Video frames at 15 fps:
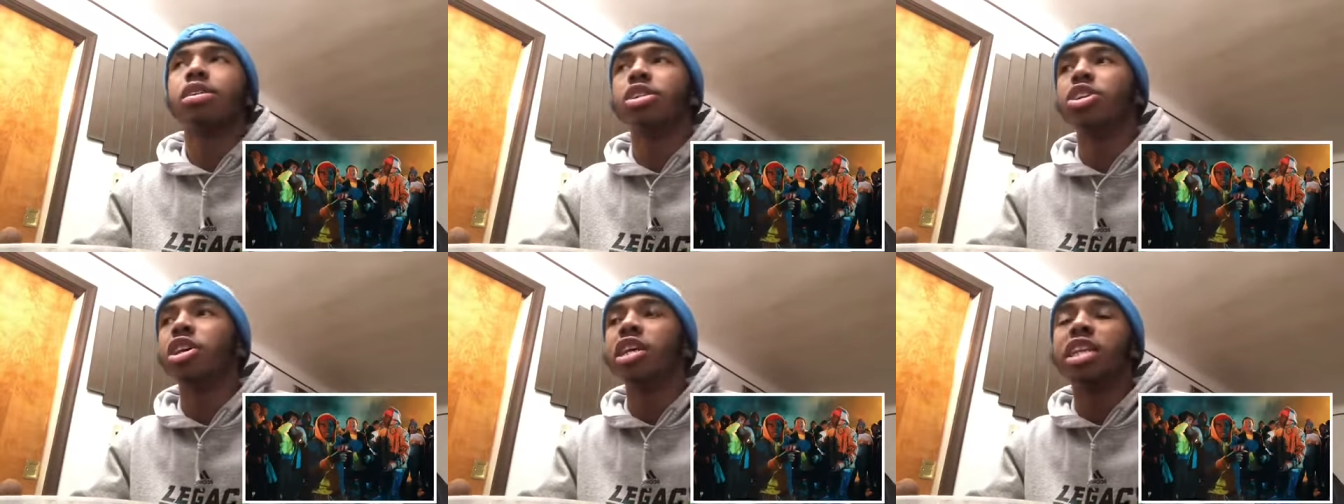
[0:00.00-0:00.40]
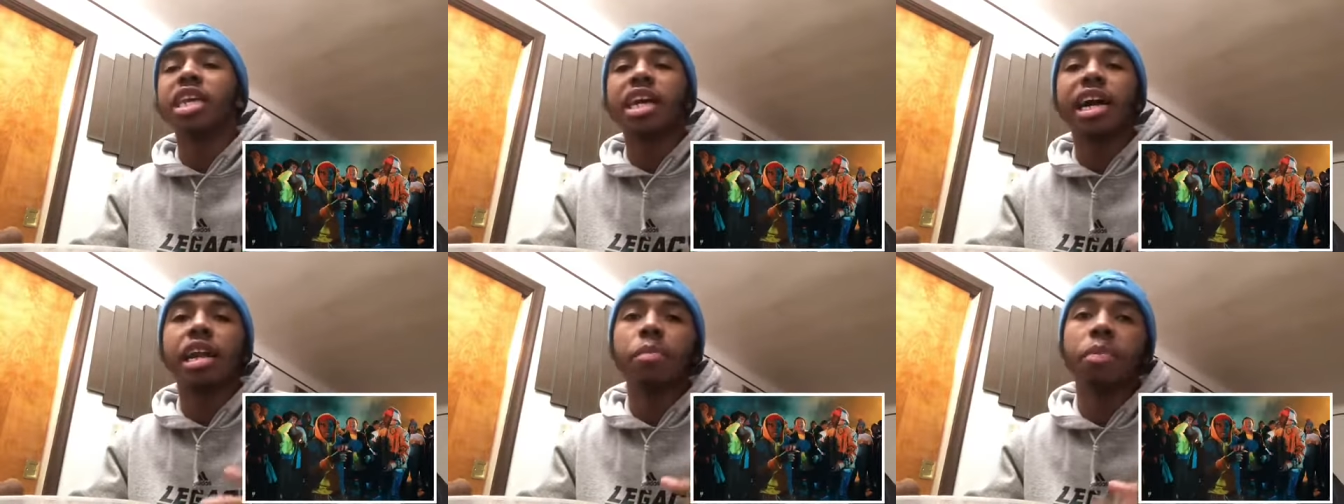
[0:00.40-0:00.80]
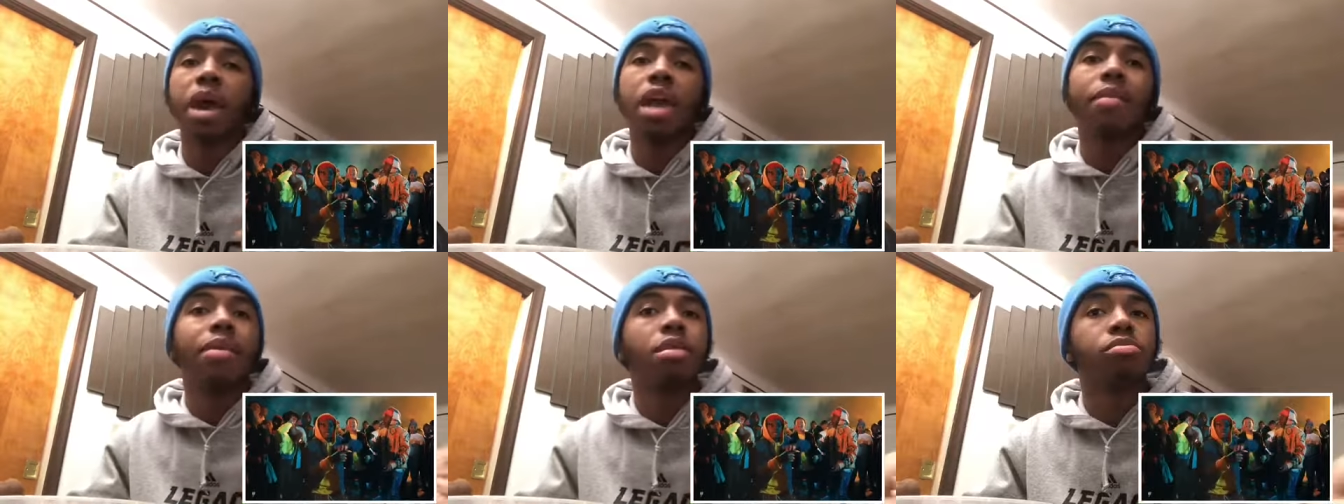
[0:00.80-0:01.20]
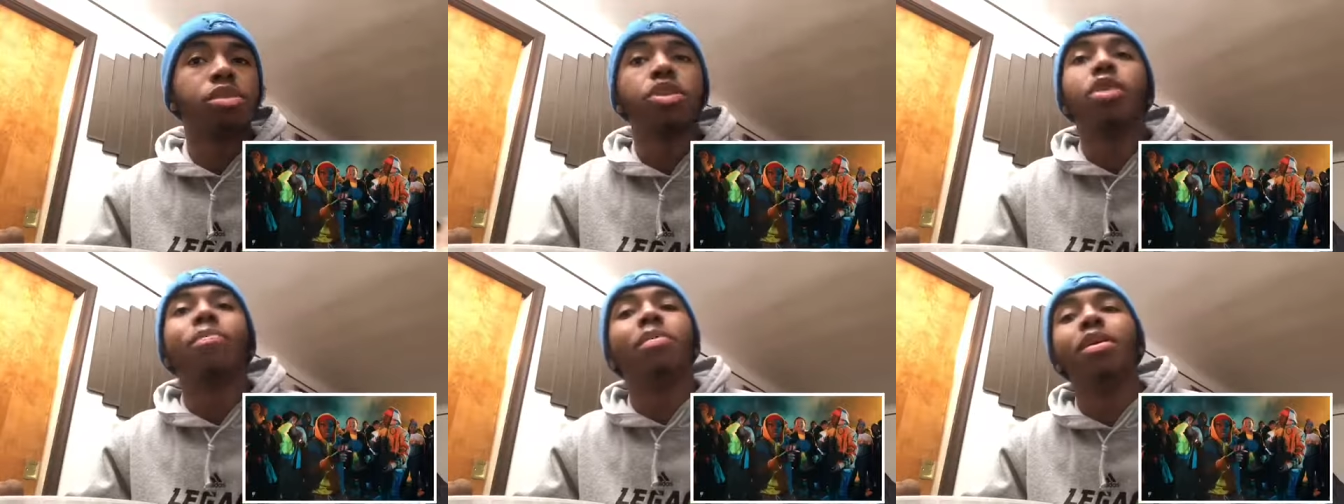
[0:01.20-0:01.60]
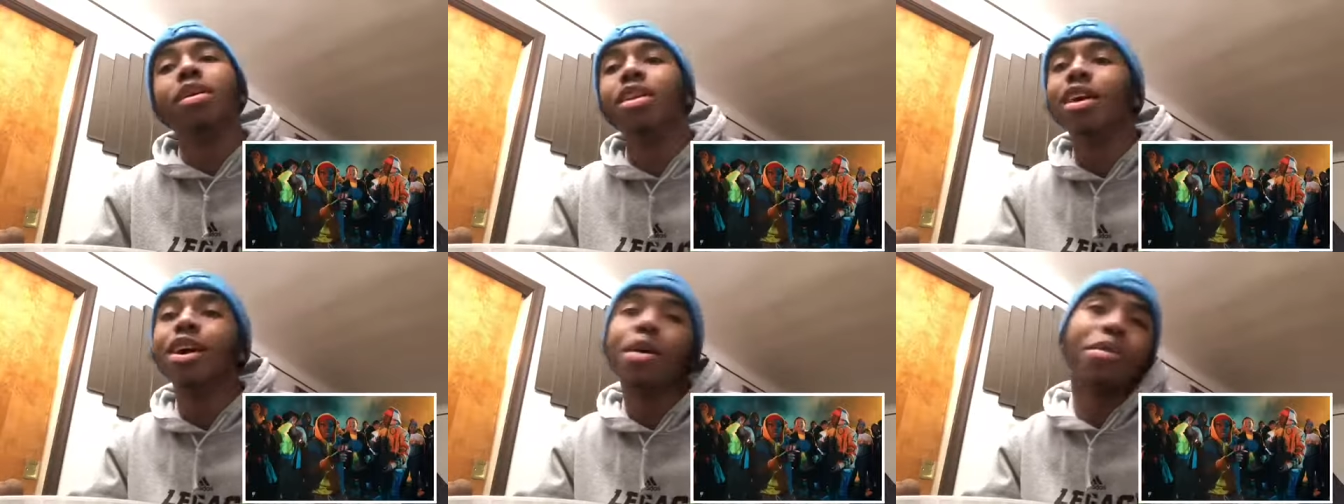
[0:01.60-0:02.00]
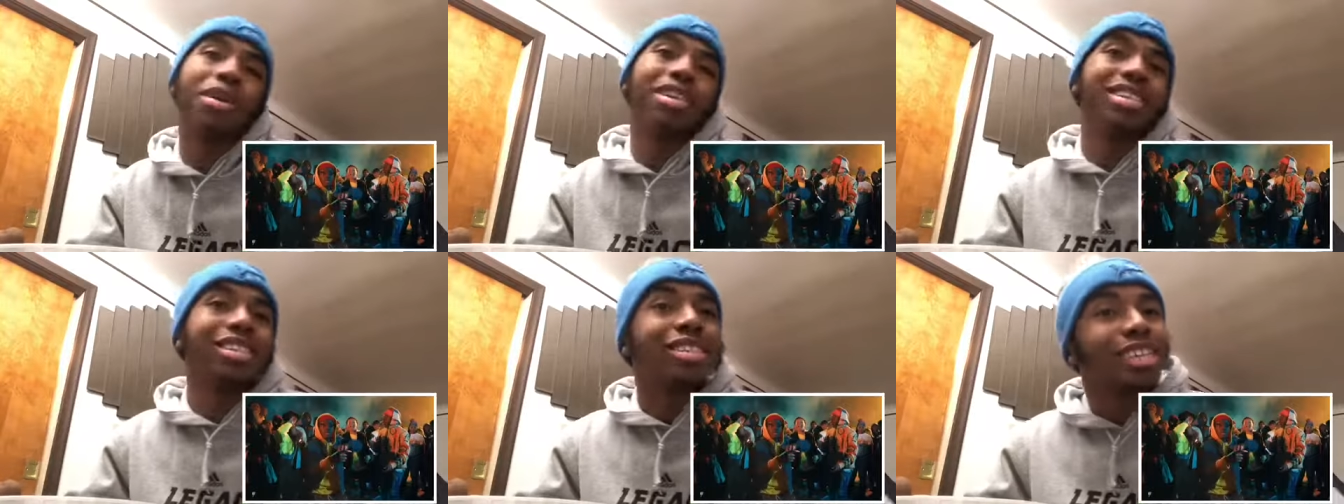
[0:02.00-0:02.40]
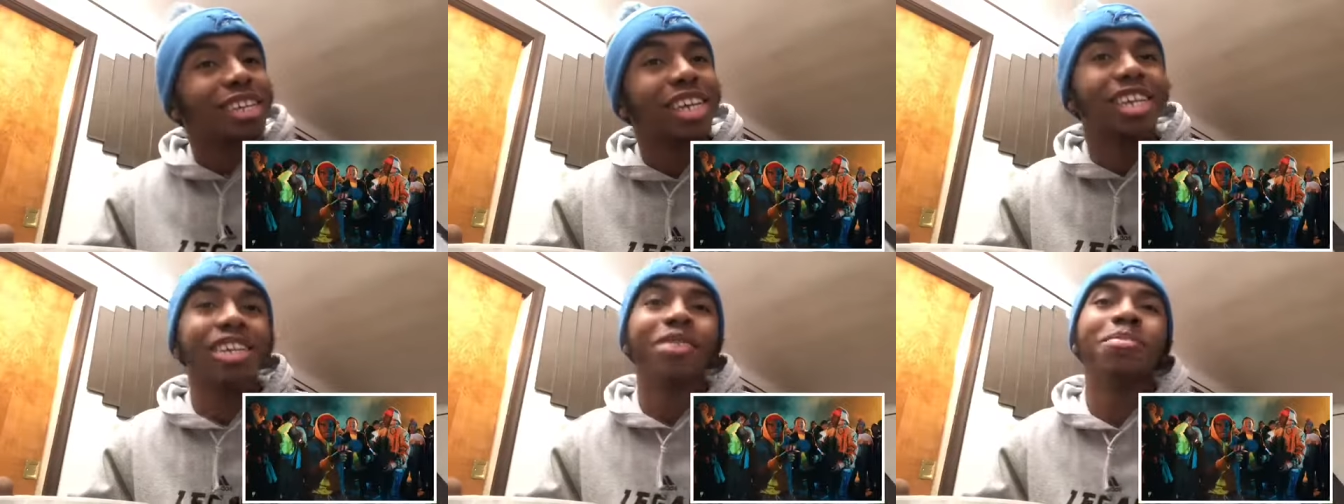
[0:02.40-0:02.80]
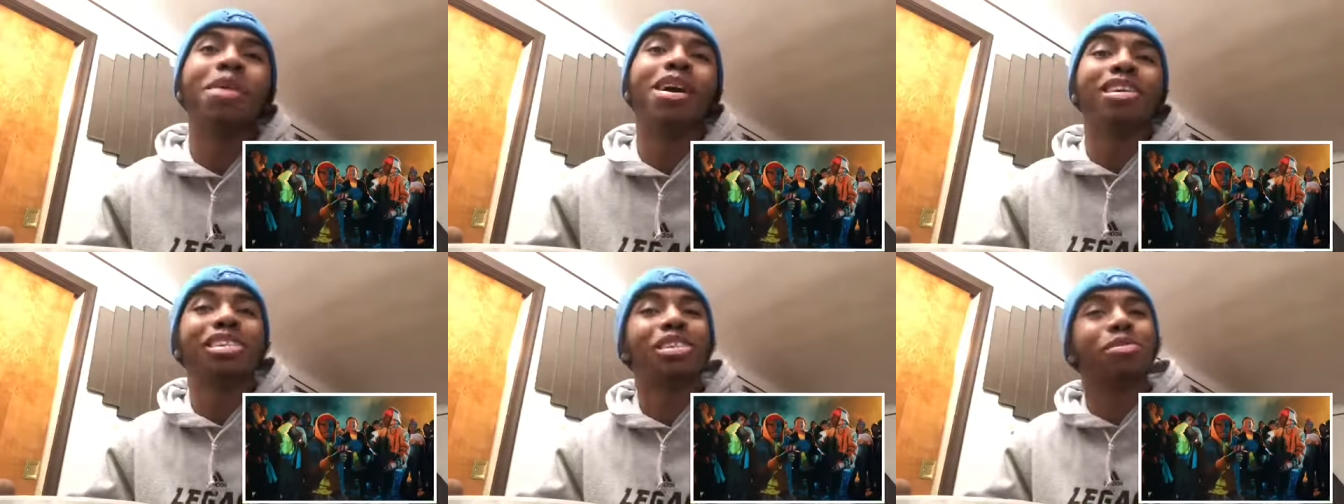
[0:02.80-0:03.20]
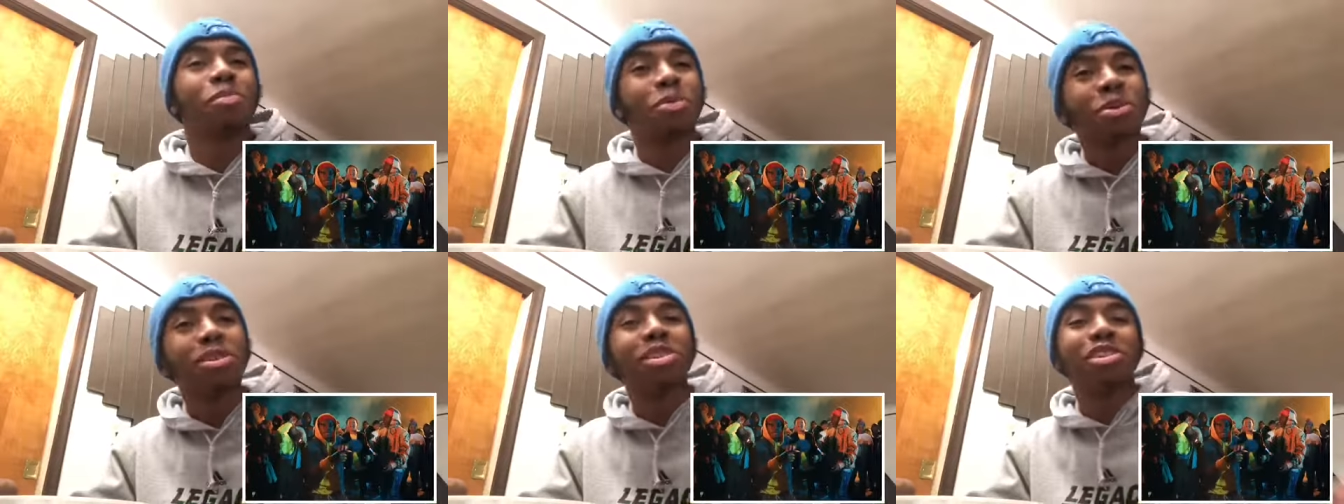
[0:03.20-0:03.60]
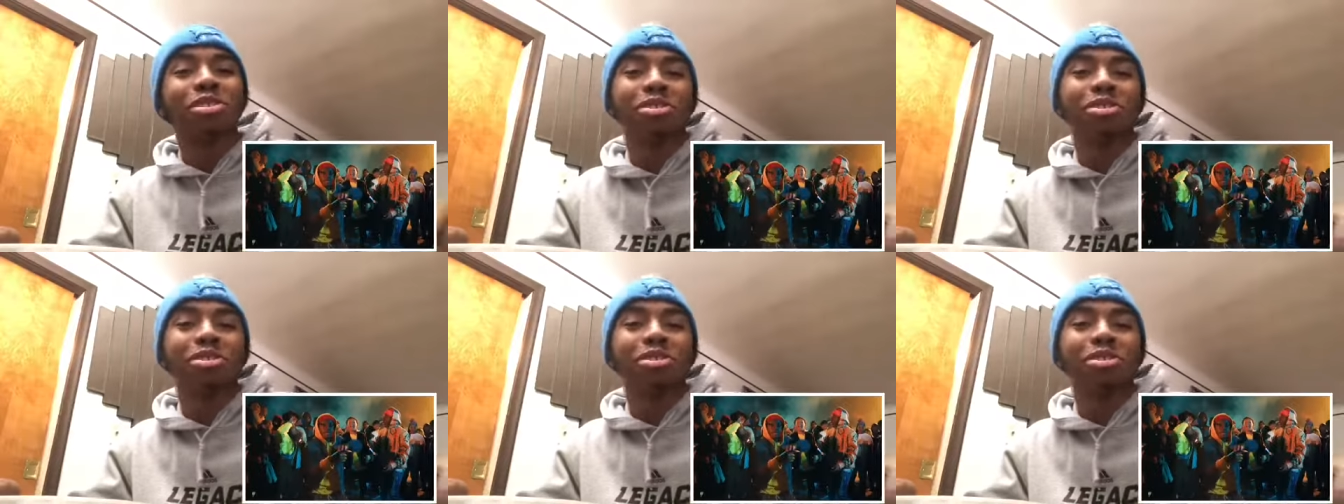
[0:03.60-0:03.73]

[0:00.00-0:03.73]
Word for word: you ain't even gotta pay me. I'm just gonna pull up, cause Cause I'm, I support you.